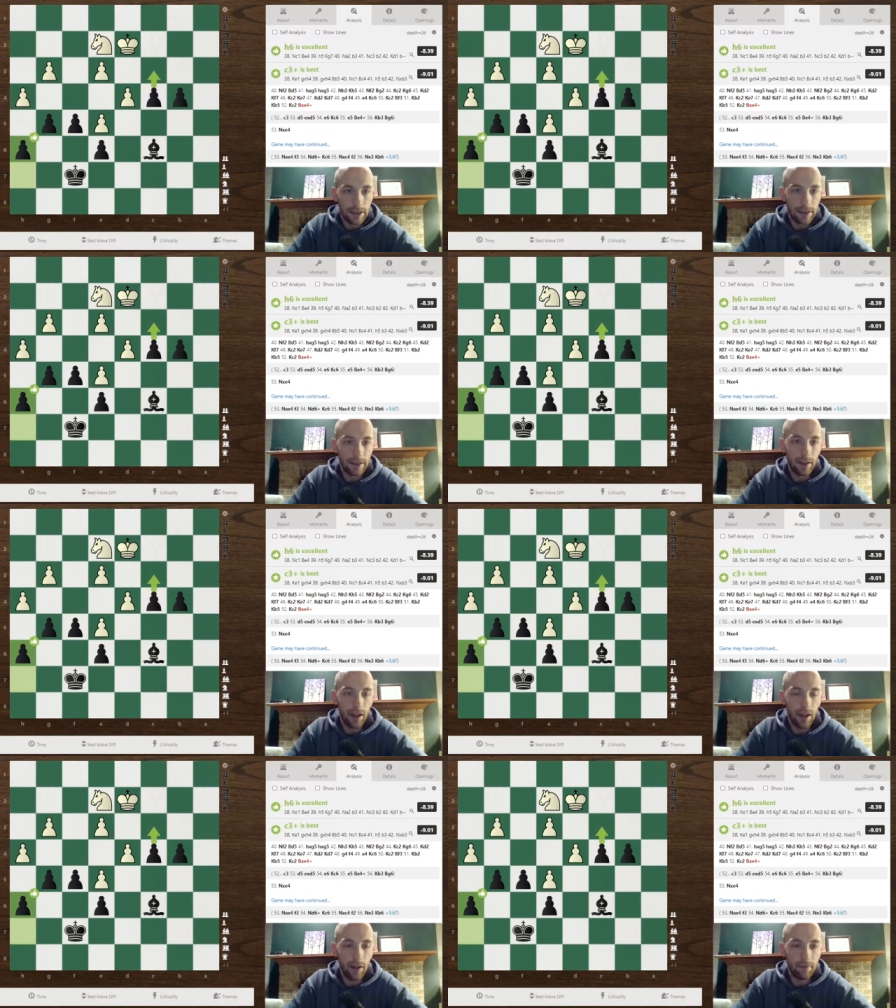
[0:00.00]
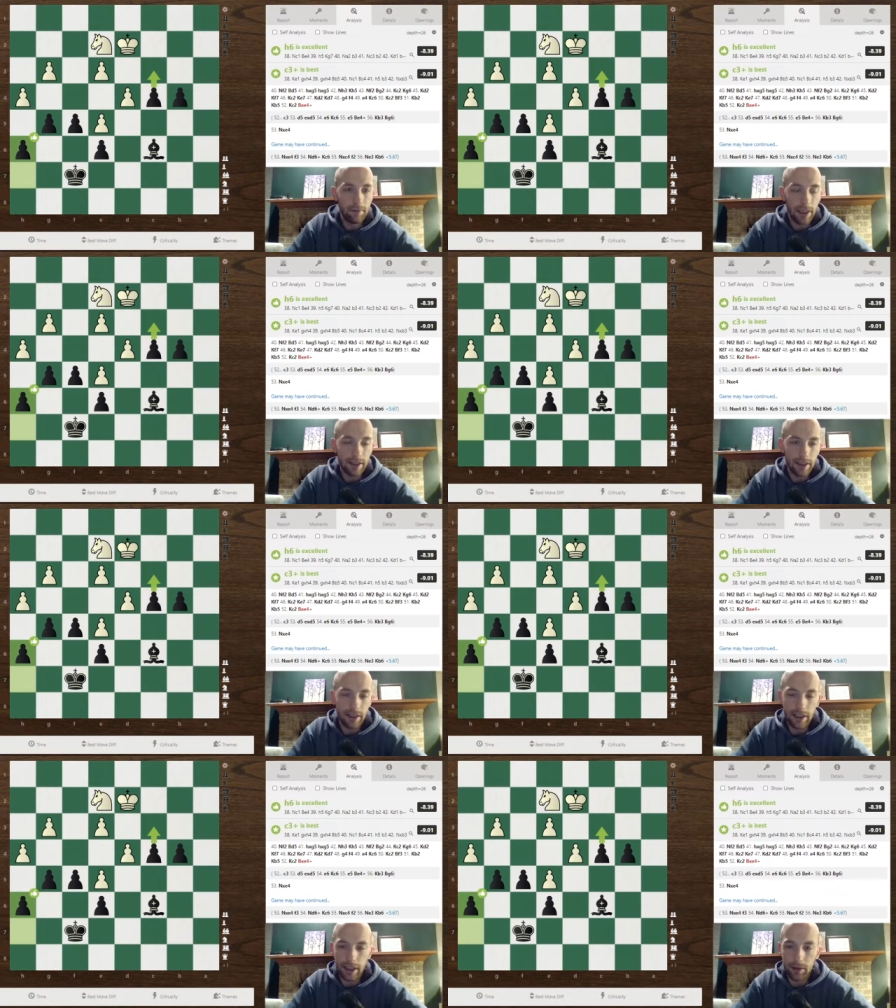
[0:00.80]
I said in the
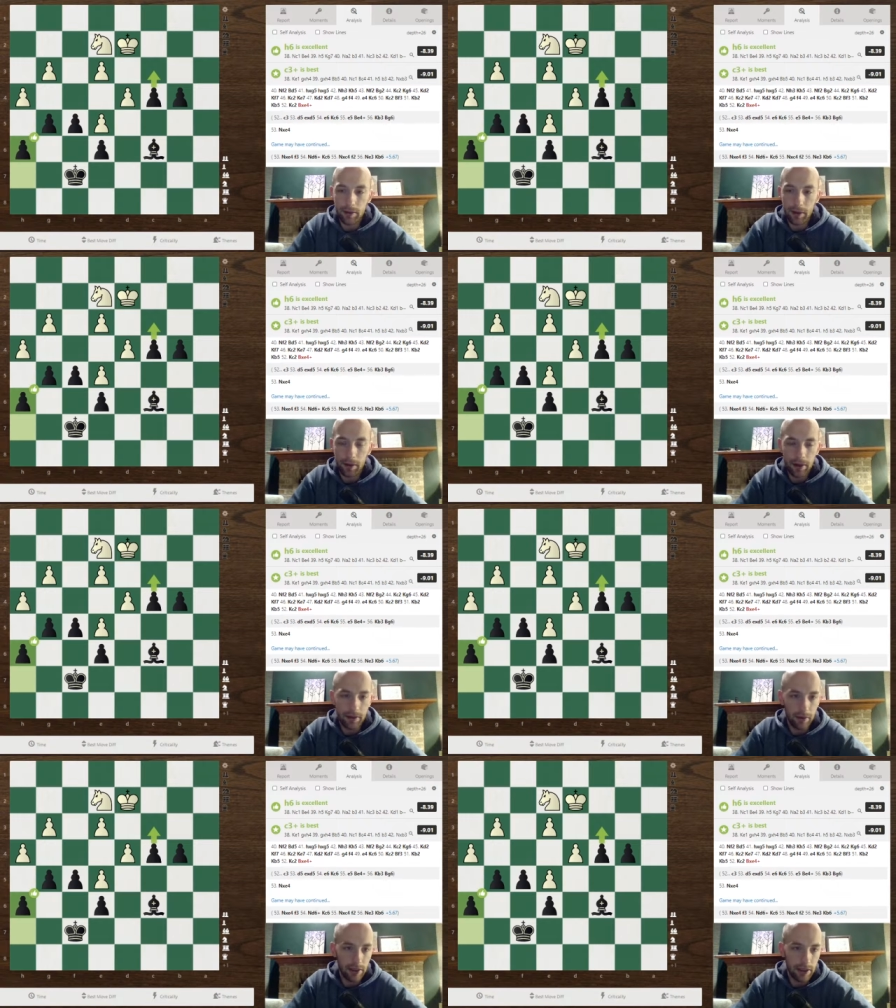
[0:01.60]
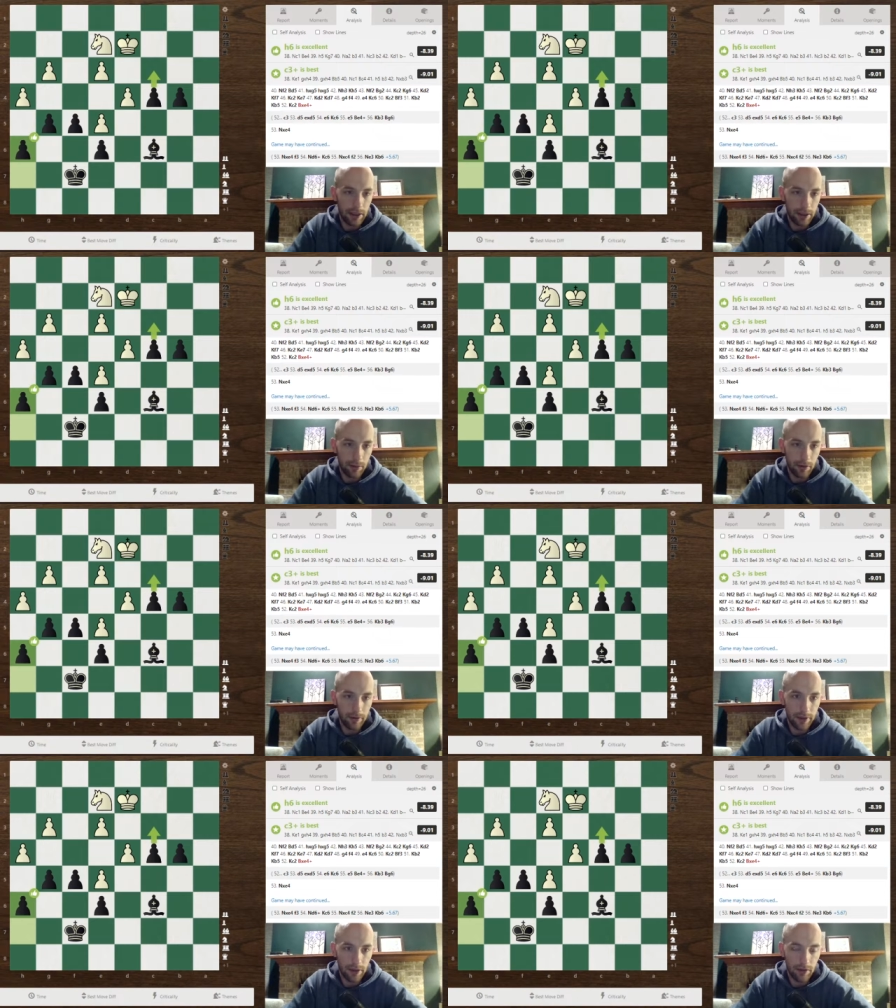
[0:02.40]
game that maybe I was playing these moves
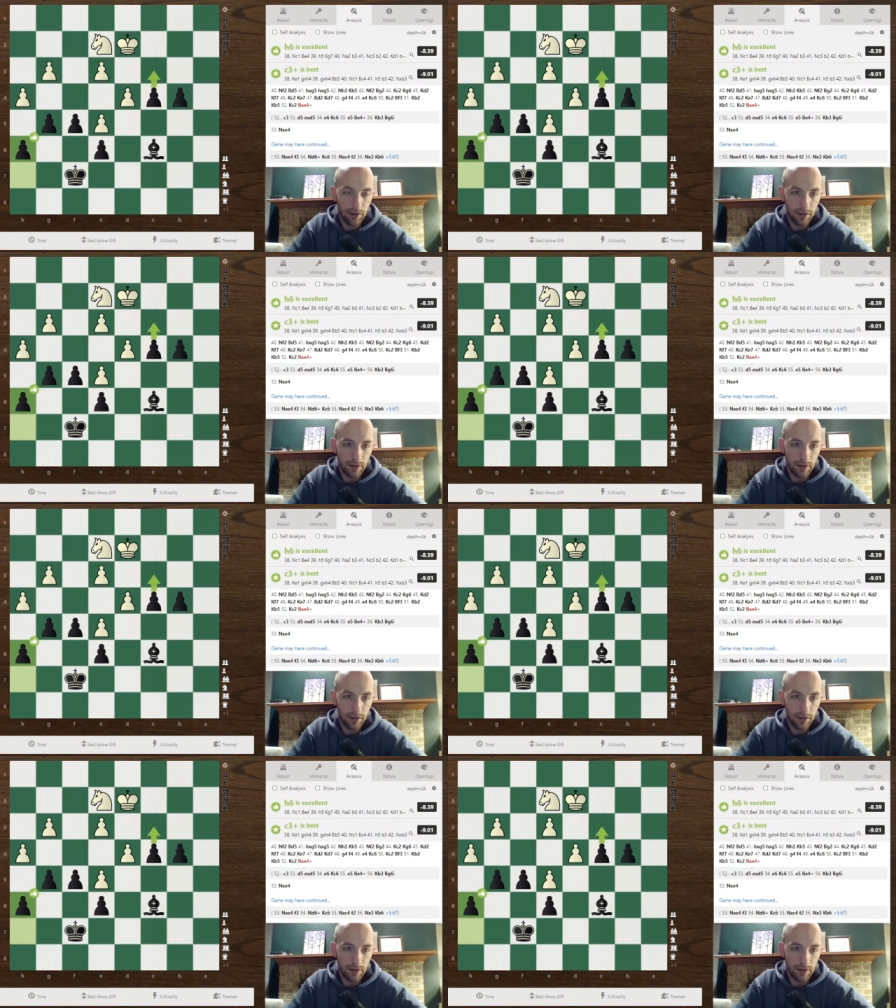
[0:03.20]
a little